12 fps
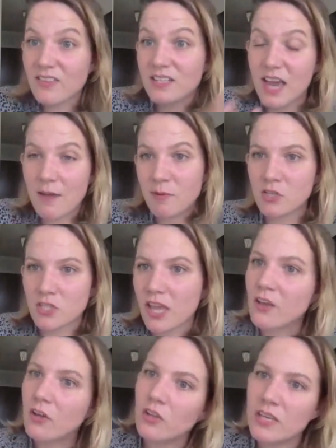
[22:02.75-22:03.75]
the diet binge
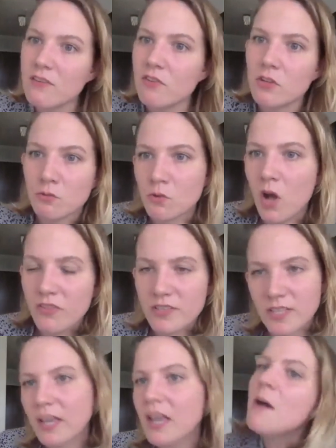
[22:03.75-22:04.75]
cycle even through all
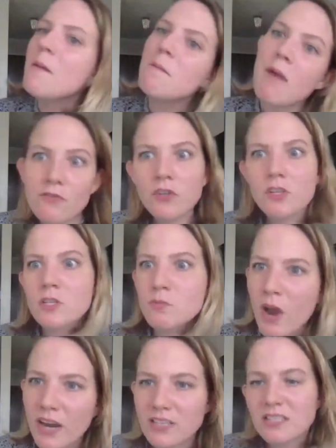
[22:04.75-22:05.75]
these like mindfulness
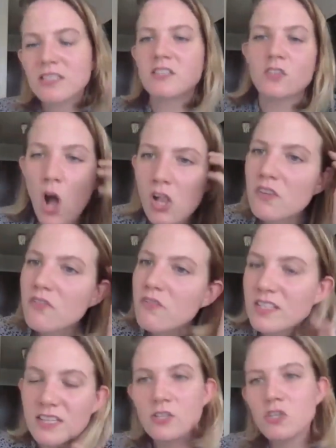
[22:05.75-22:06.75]
practices and all of
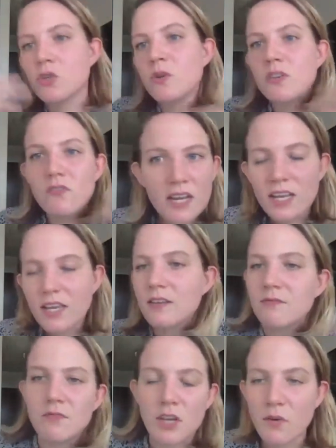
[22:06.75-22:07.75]
this intuitive eating
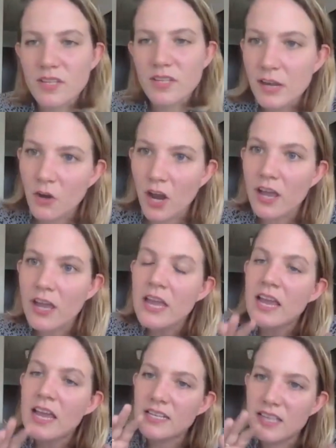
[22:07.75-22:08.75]
and you know etc
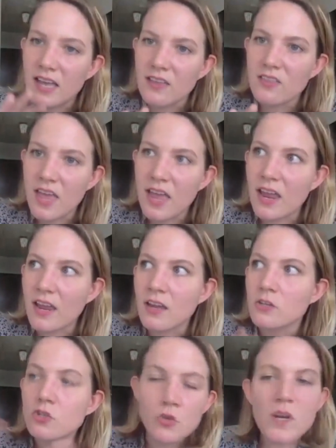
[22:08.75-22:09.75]
is that they
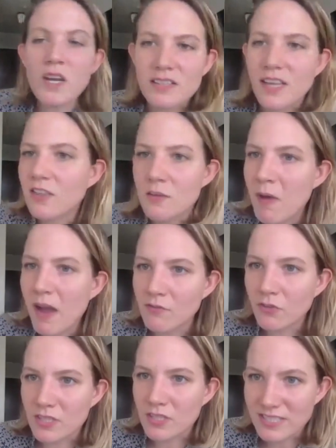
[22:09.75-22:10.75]
treat it like the
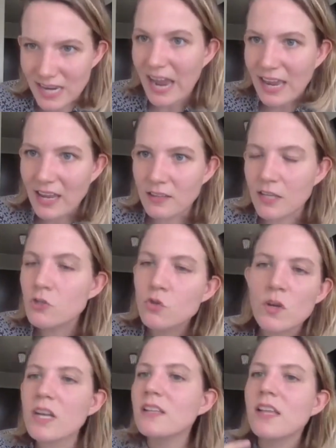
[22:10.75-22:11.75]
mindfulness diet they
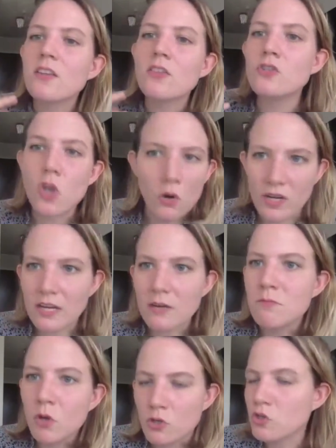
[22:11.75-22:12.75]
treat it like the don't eat
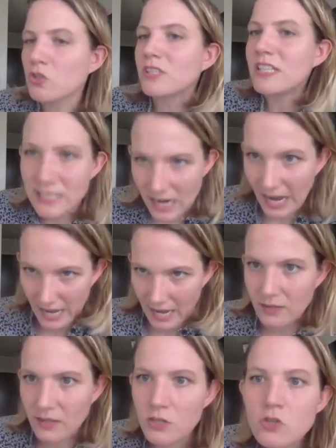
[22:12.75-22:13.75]
emotionally diet
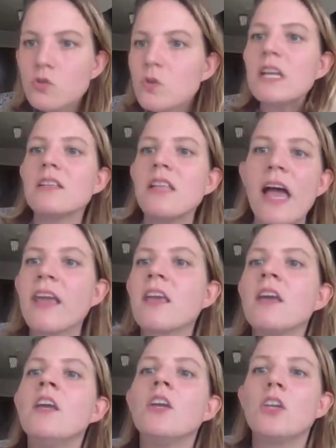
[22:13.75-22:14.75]
they treat it like
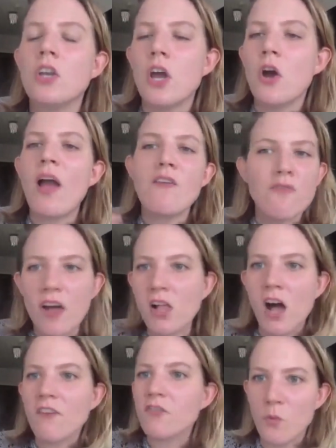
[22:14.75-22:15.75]
you know i fell
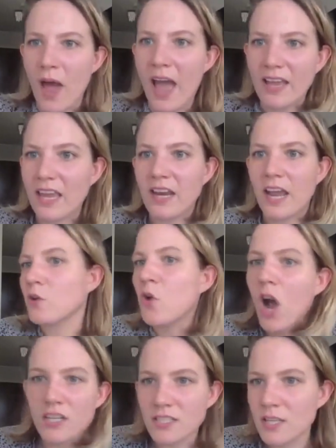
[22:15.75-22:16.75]
off the wagon i
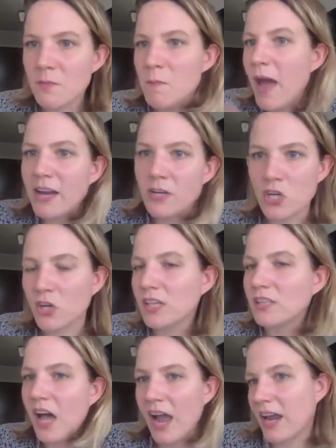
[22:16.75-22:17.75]
crossed some imaginary
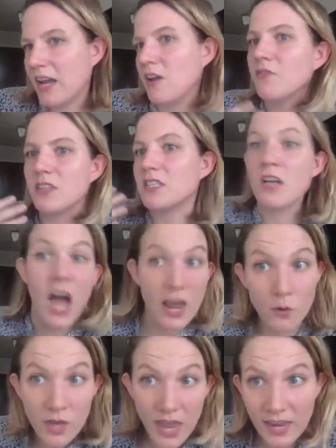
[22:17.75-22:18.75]
line of it's not
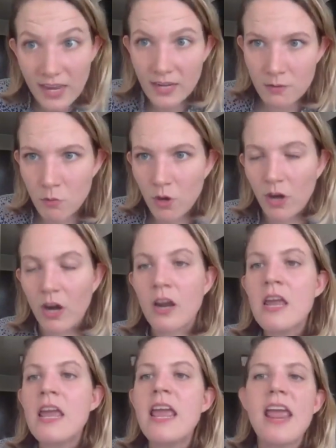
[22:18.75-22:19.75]
okay anymore
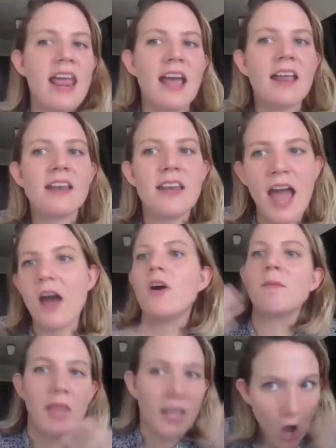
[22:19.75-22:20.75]
and now
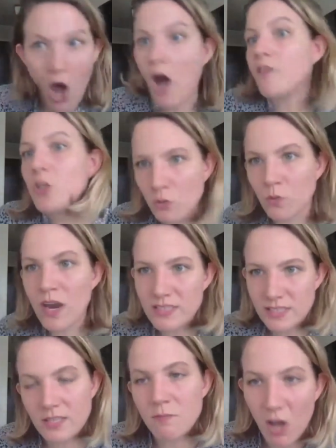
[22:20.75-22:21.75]
i'm like off to the
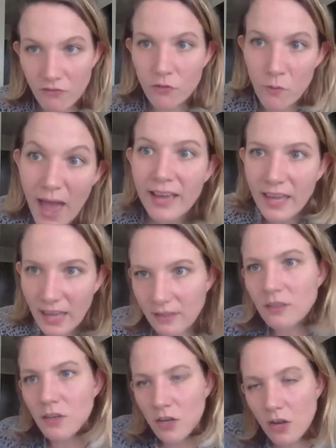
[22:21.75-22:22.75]
races i'm off the wagon
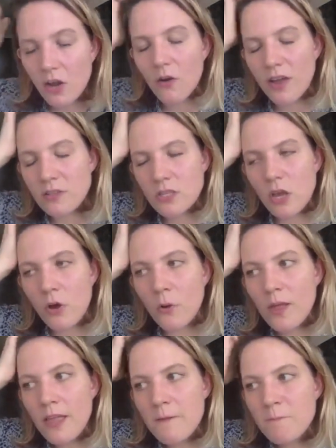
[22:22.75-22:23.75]
you know and
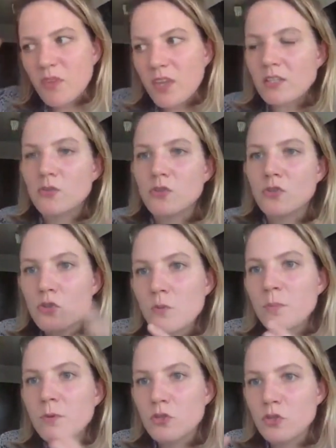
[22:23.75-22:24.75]
so it's
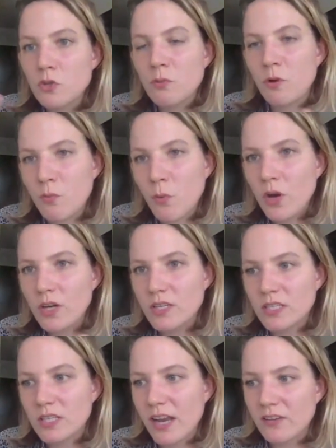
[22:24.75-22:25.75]
super super important
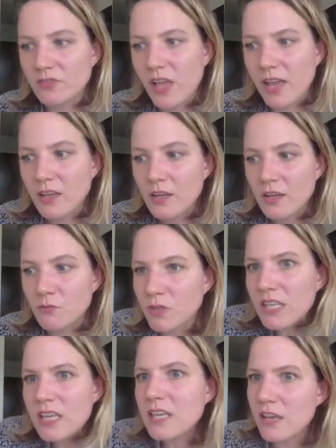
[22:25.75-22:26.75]
to kind of like
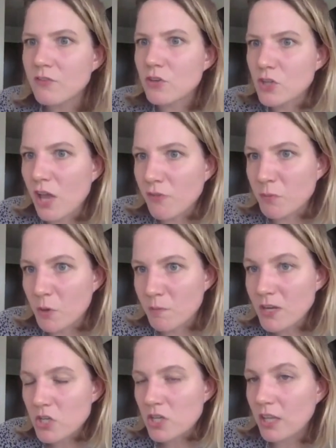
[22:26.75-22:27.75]
really give yourself
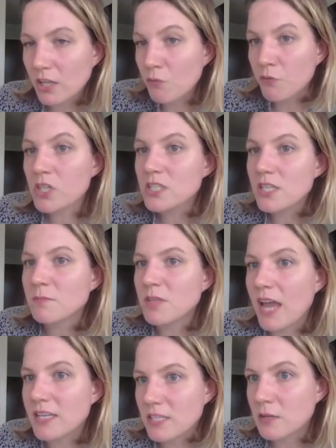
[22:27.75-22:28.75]
permission. Like the first step
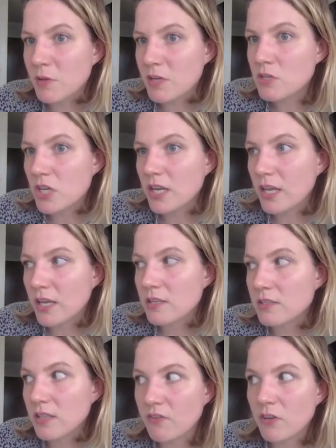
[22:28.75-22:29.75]
to ending binge eating
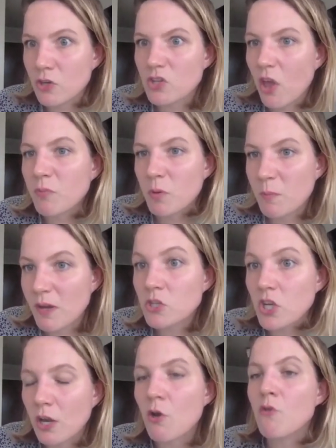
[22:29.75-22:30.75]
is giving yourself
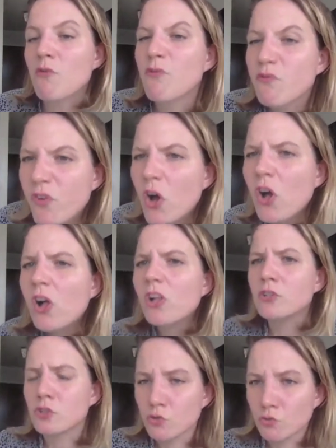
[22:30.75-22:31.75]
permission,
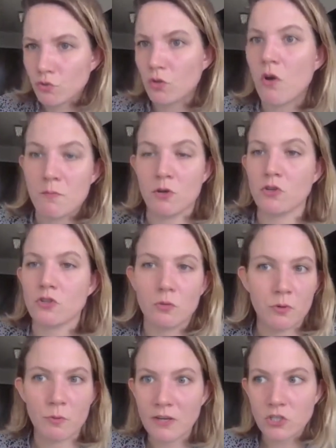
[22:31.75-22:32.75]
full, true emotional
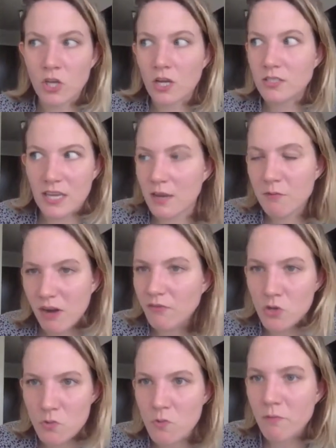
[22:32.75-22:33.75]
permission to eat whatever
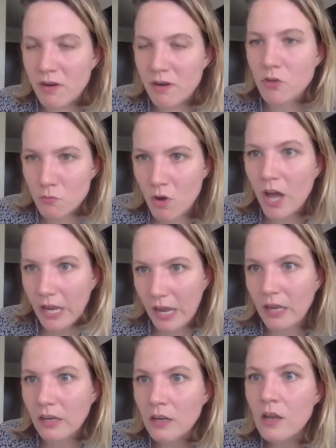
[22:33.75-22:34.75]
you want whenever you want
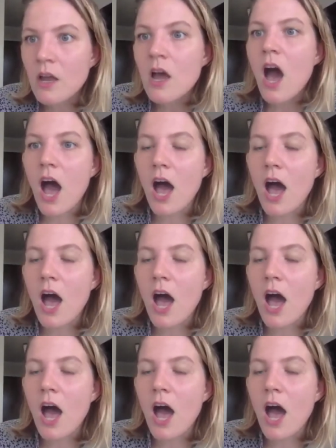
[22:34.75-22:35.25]
it. Um,